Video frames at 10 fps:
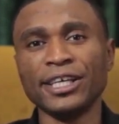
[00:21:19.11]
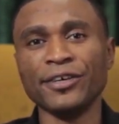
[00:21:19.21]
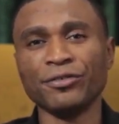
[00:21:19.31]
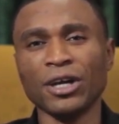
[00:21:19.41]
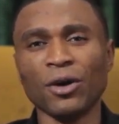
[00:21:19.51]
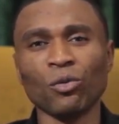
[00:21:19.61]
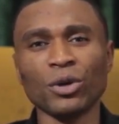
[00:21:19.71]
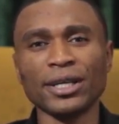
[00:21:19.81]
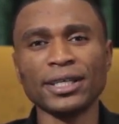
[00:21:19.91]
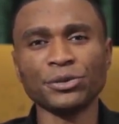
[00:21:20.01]
if you are
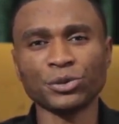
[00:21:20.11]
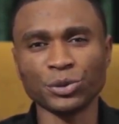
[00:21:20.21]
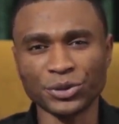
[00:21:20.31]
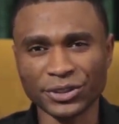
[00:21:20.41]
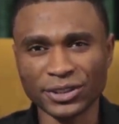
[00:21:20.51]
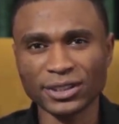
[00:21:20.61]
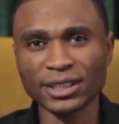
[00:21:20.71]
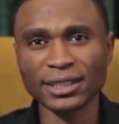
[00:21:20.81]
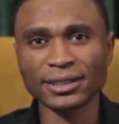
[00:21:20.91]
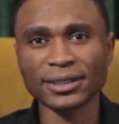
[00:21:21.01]
willing to
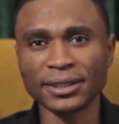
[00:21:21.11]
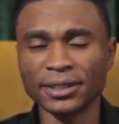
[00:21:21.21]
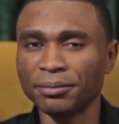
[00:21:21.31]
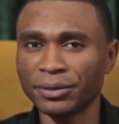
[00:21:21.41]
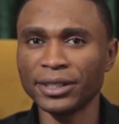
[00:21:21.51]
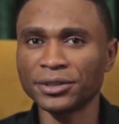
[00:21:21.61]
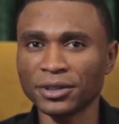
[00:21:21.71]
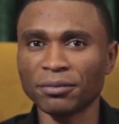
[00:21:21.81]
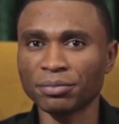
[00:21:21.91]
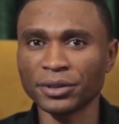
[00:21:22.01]
sit in the
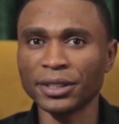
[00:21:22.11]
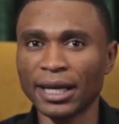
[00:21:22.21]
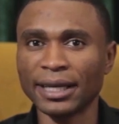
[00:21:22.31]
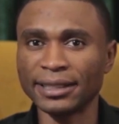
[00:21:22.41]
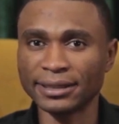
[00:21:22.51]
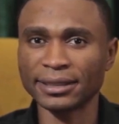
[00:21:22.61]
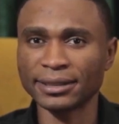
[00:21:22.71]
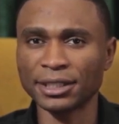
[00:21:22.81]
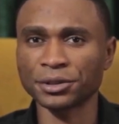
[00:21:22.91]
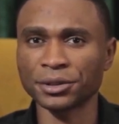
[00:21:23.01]
place of prayer and
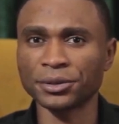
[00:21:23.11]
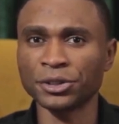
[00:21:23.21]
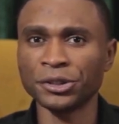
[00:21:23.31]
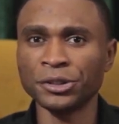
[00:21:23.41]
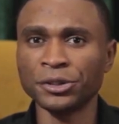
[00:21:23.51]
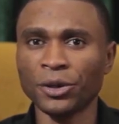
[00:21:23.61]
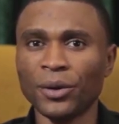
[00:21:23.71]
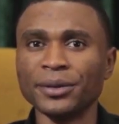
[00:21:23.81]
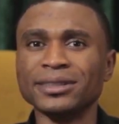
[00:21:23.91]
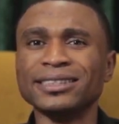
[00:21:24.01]
intercession
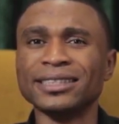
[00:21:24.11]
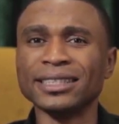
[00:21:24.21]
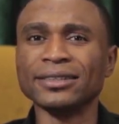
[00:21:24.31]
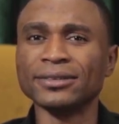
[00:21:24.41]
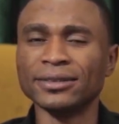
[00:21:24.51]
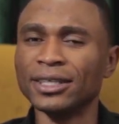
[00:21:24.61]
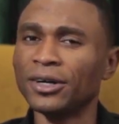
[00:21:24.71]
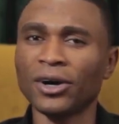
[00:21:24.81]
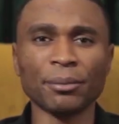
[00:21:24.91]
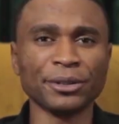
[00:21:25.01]
until they
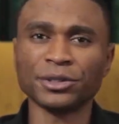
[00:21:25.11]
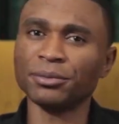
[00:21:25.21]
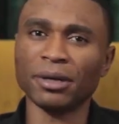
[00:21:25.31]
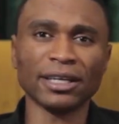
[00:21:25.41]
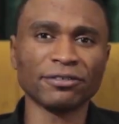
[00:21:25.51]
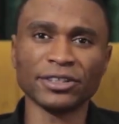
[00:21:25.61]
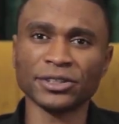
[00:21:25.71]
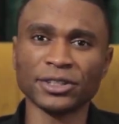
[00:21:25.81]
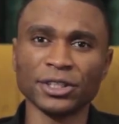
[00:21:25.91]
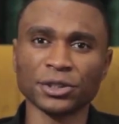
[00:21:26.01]
come into
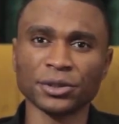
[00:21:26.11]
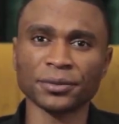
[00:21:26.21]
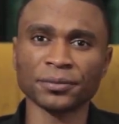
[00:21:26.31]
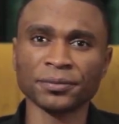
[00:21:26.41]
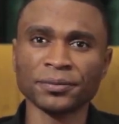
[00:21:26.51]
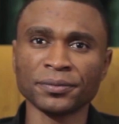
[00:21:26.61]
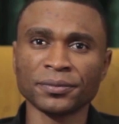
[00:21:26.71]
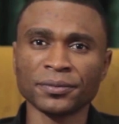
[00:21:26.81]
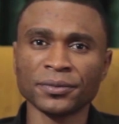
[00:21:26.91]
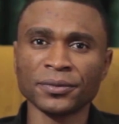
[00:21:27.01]
manifestation.
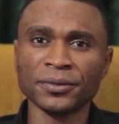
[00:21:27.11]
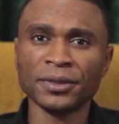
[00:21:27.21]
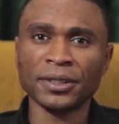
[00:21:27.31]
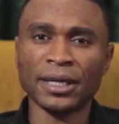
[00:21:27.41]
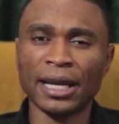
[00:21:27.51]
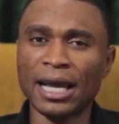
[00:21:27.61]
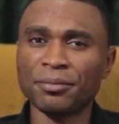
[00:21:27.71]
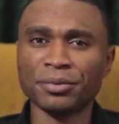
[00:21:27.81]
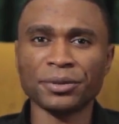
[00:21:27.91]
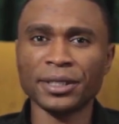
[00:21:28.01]
And
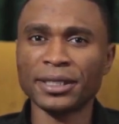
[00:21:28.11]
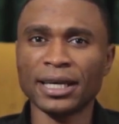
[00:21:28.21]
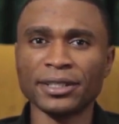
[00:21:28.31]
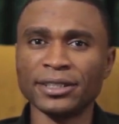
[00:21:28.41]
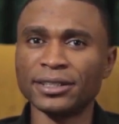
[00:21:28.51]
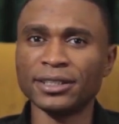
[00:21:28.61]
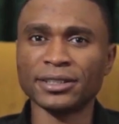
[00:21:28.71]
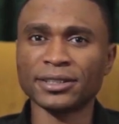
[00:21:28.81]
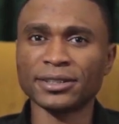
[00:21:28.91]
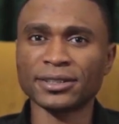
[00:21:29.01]
I pray that in
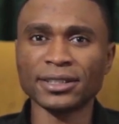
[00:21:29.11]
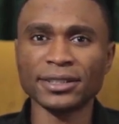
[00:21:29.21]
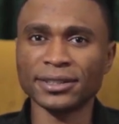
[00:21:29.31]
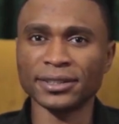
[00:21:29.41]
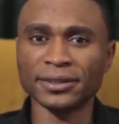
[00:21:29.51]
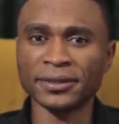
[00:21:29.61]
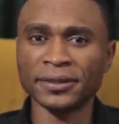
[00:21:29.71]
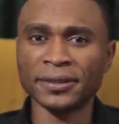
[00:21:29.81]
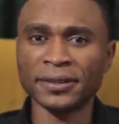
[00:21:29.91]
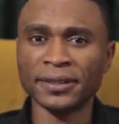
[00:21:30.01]
this season
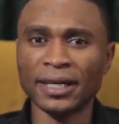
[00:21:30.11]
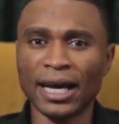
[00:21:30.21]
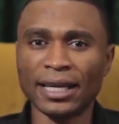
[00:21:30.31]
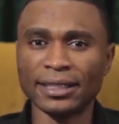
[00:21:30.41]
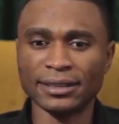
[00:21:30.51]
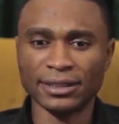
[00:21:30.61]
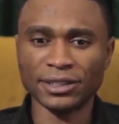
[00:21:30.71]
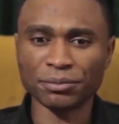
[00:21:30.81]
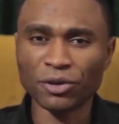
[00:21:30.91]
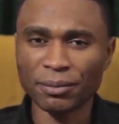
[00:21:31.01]
and in
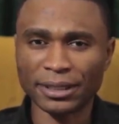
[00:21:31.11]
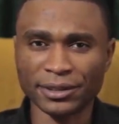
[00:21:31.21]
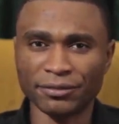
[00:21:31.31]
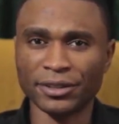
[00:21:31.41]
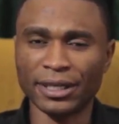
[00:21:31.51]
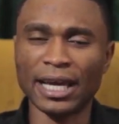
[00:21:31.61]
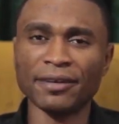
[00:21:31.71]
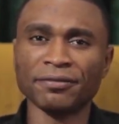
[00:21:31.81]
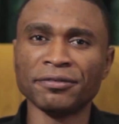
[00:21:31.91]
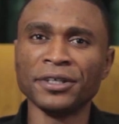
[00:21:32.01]
this moment of your
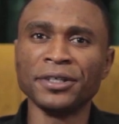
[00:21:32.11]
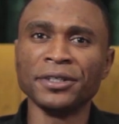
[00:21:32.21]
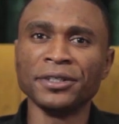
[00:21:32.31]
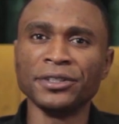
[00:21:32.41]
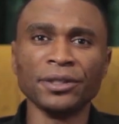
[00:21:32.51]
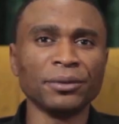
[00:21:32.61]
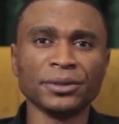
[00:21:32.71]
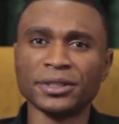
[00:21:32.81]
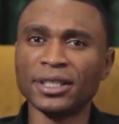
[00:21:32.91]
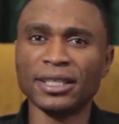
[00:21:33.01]
life, you
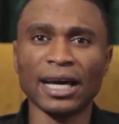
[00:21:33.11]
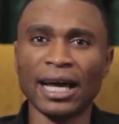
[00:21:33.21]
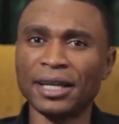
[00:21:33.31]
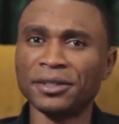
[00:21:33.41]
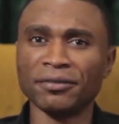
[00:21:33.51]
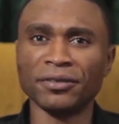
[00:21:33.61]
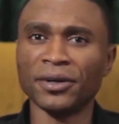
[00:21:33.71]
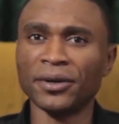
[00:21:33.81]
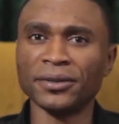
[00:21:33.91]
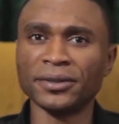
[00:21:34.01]
will see the hand of
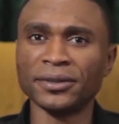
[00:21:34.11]
God